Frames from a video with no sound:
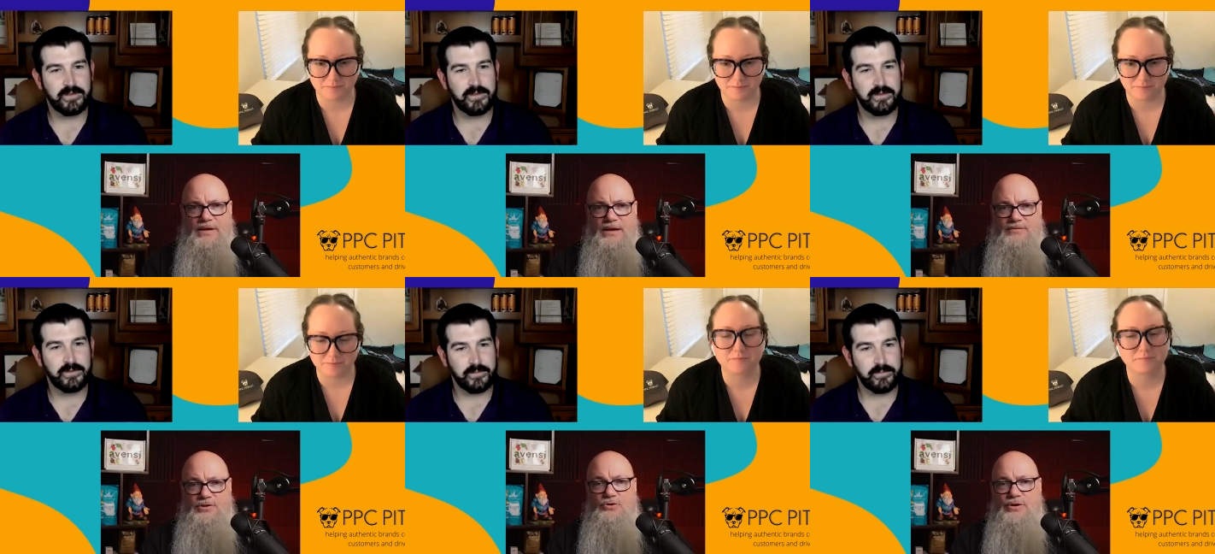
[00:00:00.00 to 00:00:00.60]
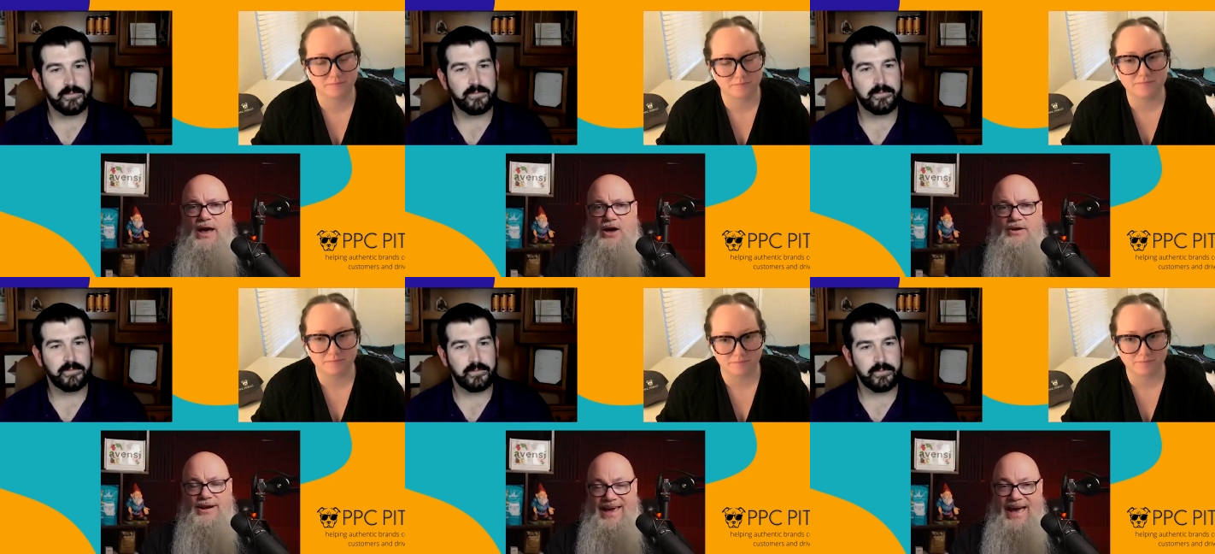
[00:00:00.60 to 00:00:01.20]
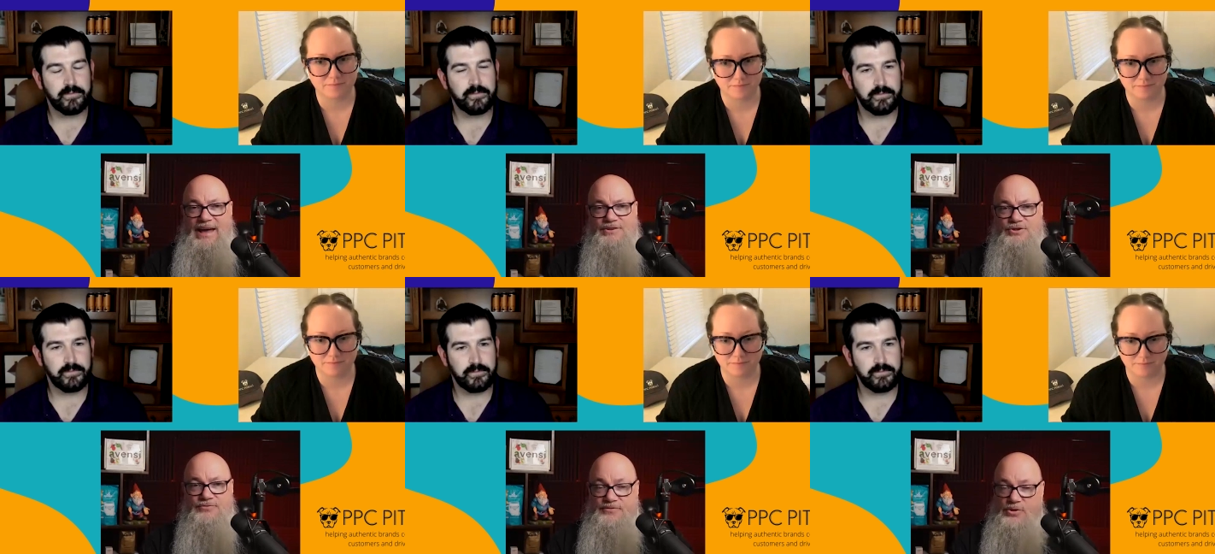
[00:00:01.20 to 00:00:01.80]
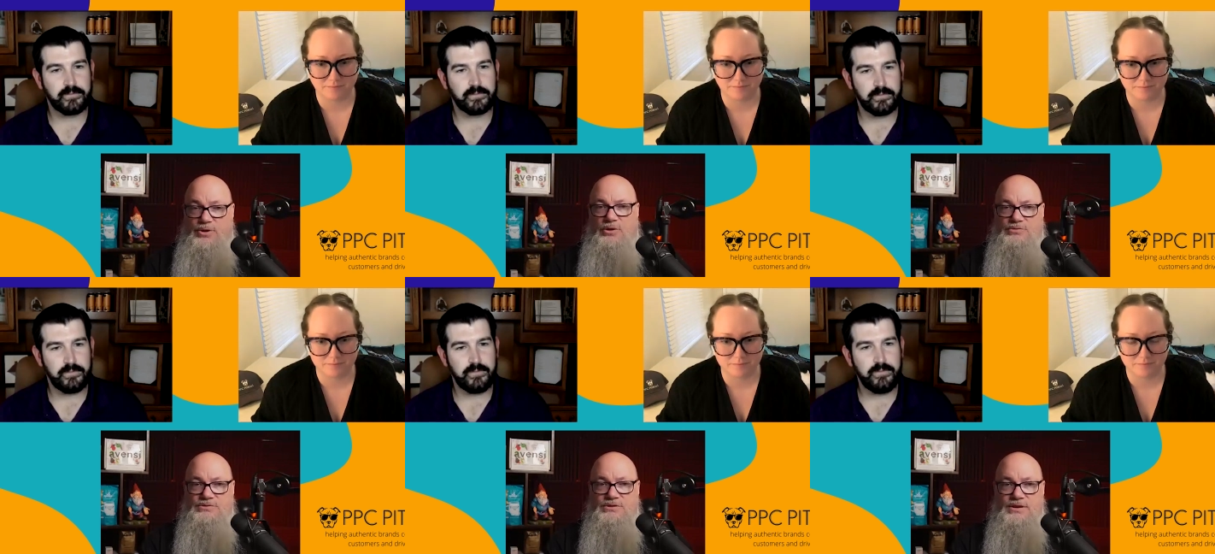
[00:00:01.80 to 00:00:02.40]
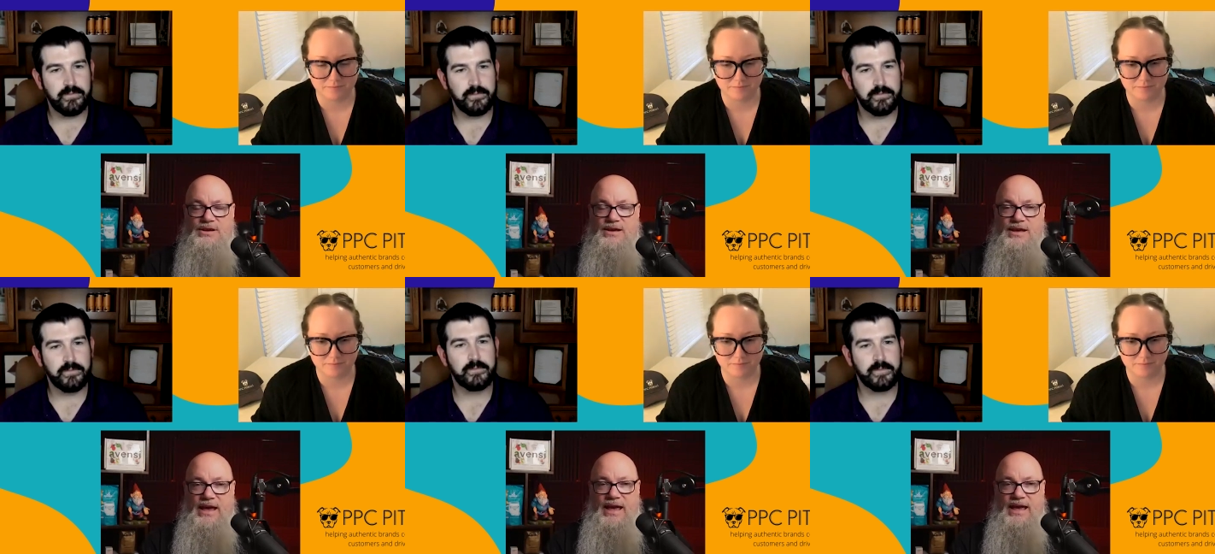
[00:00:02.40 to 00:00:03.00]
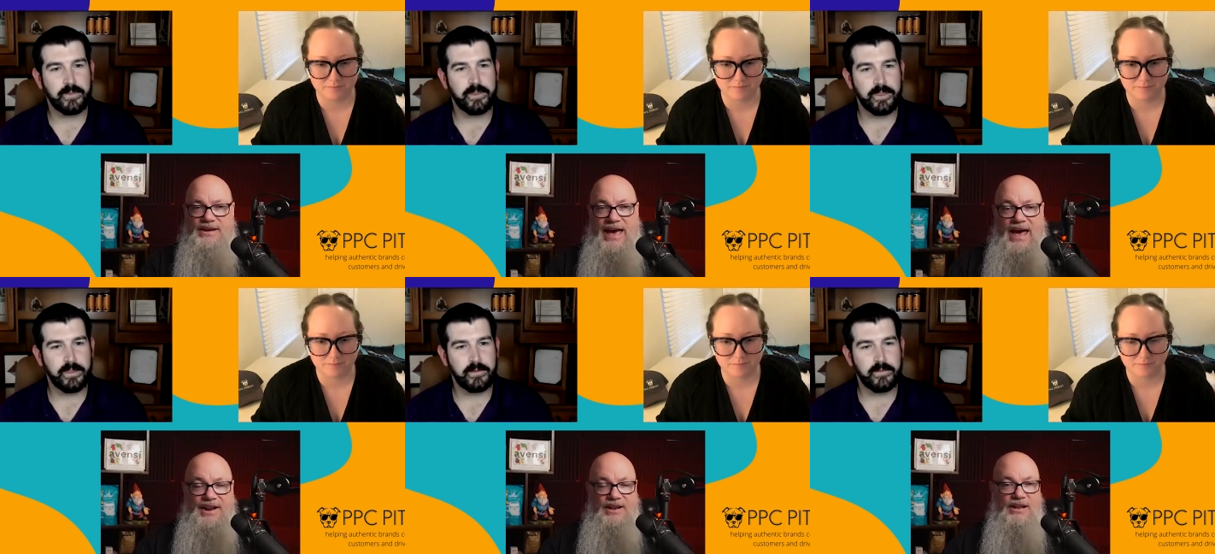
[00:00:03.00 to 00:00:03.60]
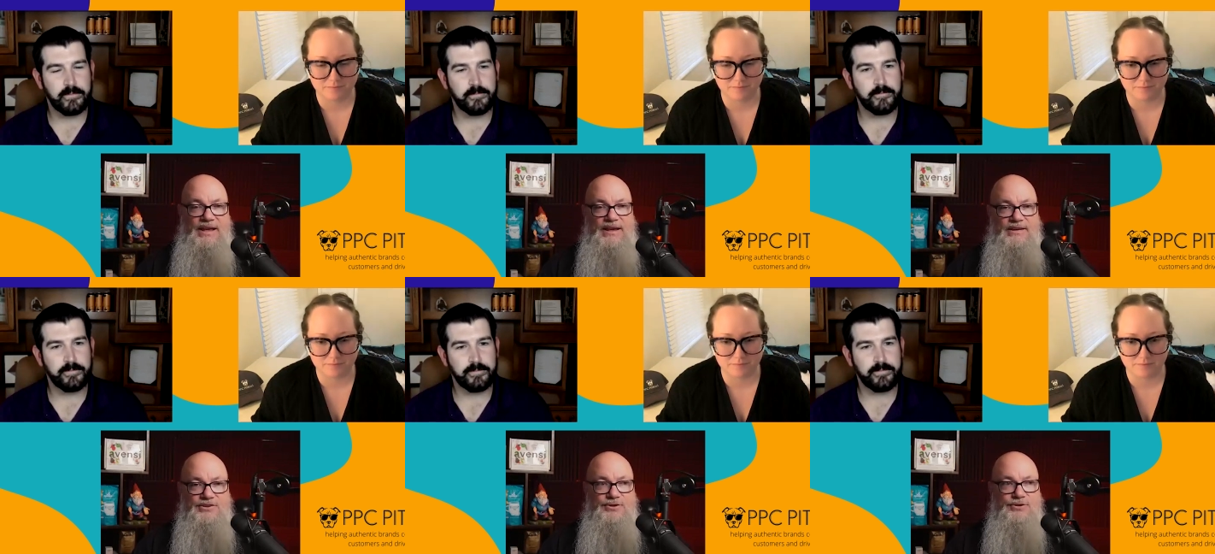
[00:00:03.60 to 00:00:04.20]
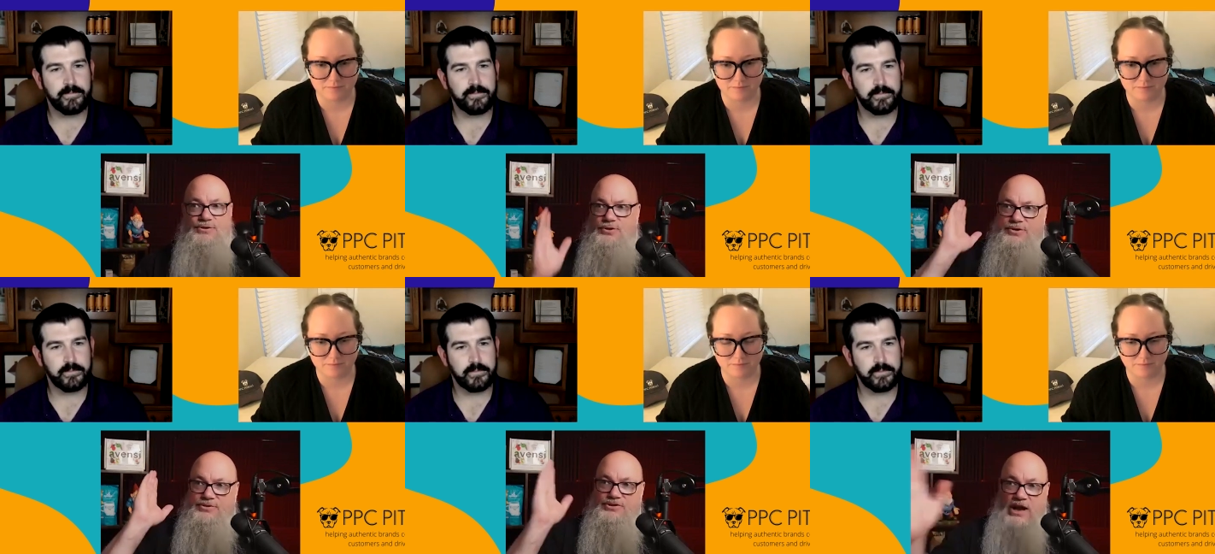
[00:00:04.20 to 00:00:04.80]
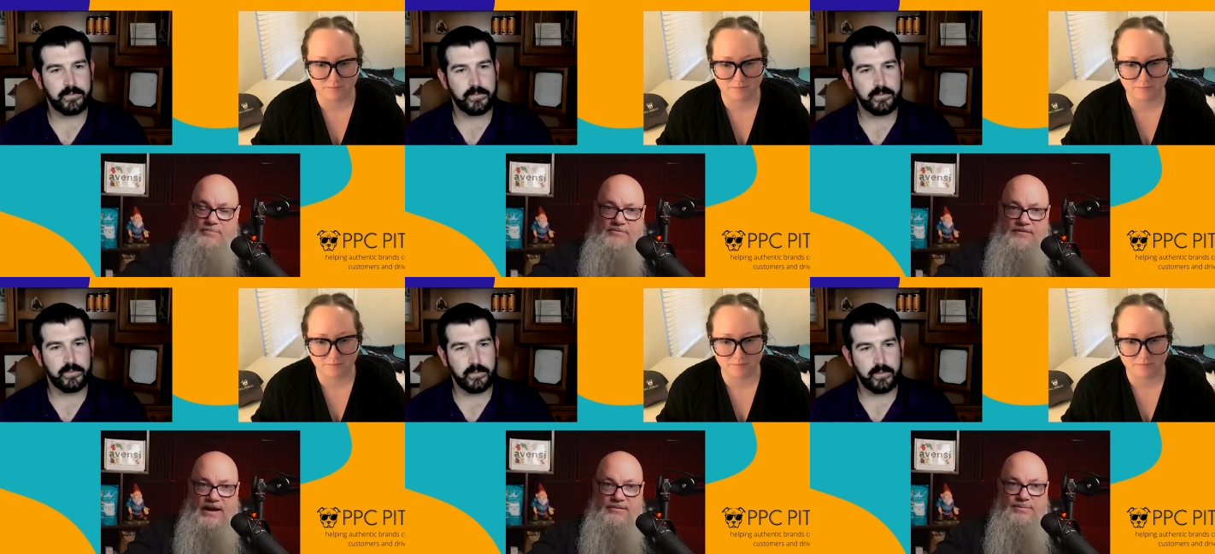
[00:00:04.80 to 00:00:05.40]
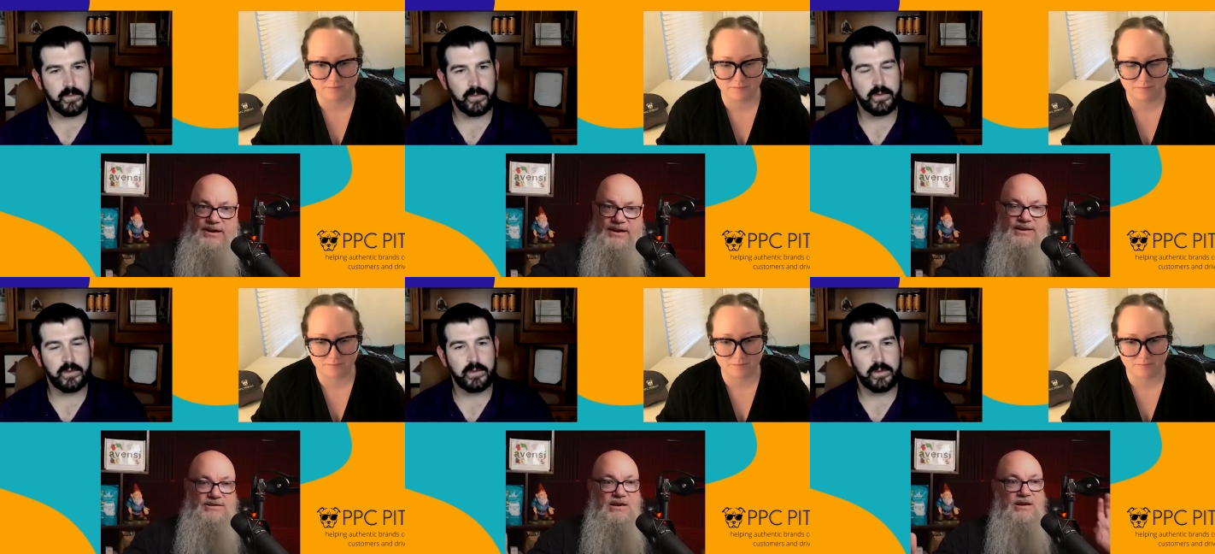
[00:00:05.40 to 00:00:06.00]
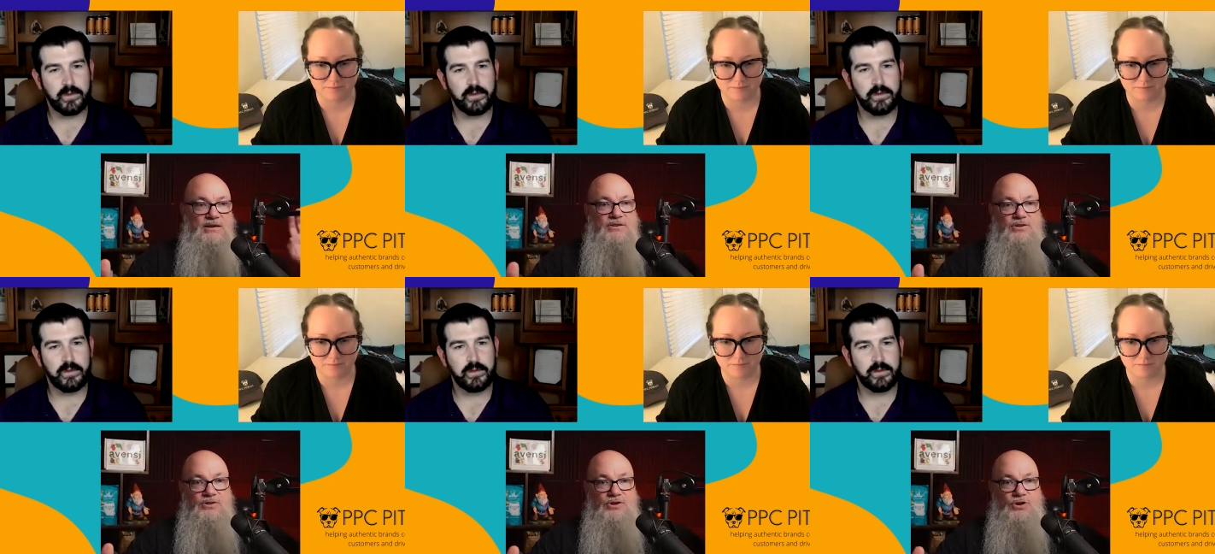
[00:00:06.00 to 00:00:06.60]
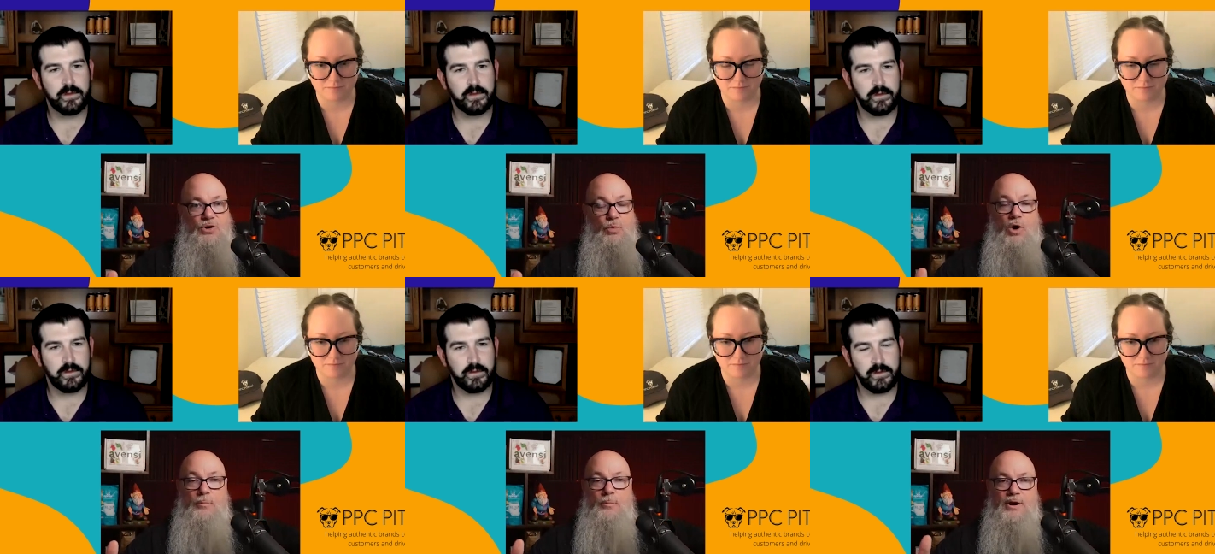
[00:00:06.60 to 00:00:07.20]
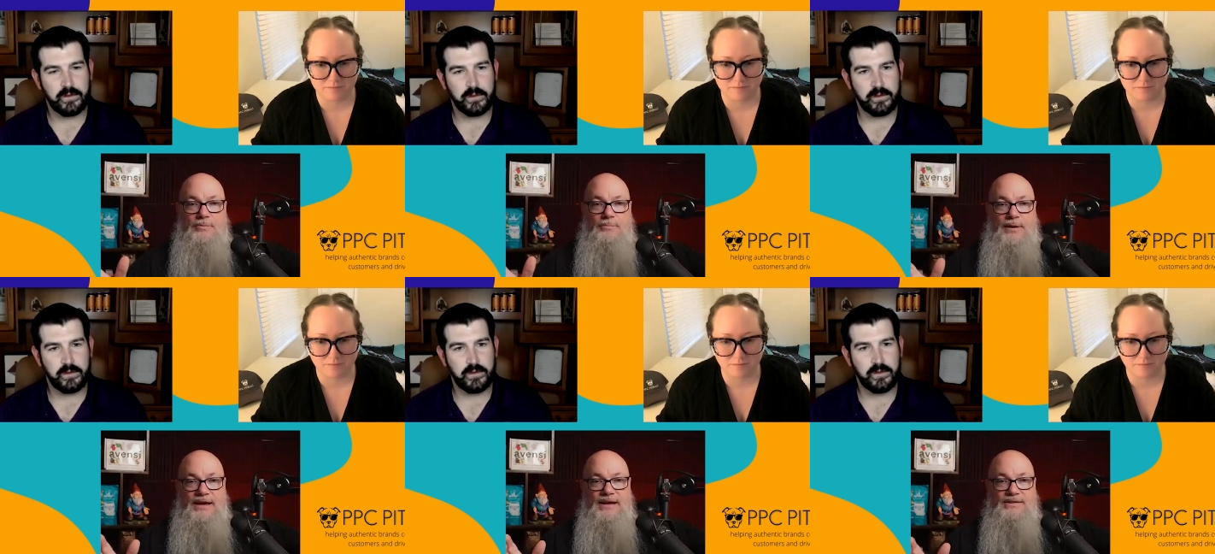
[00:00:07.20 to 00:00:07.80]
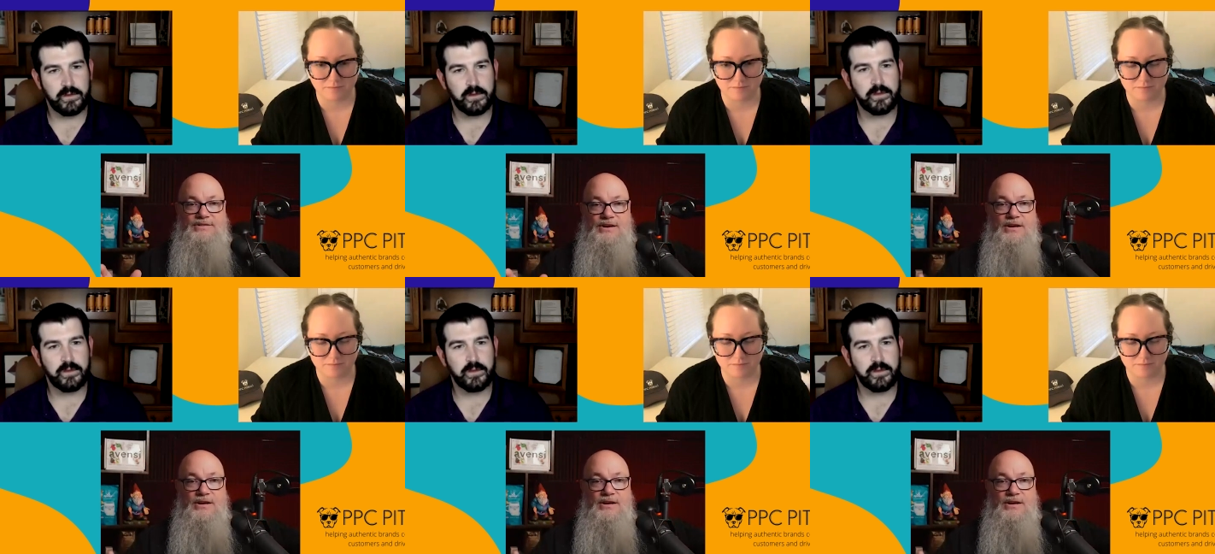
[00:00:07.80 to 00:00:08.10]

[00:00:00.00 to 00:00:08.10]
Speaker 1: if you go down and add your photos and add a link to your Shopify page, to your Walmart page,